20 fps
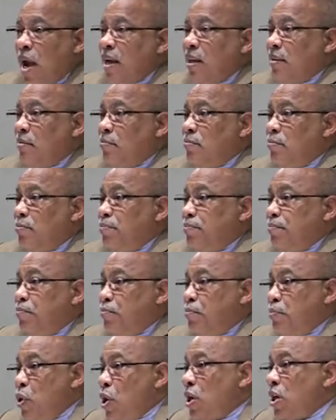the right
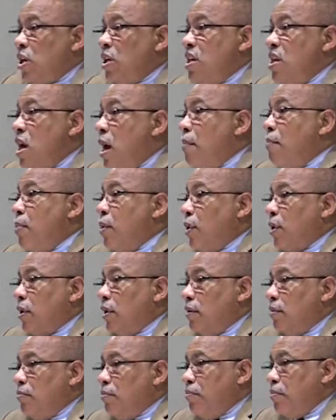book
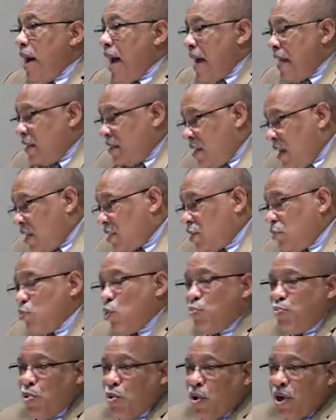number by
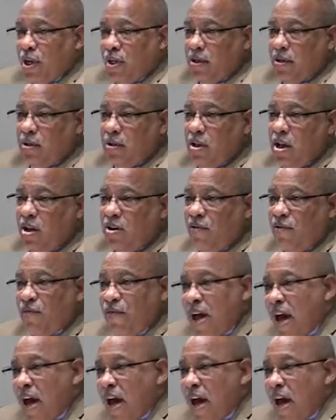decimal point. You had to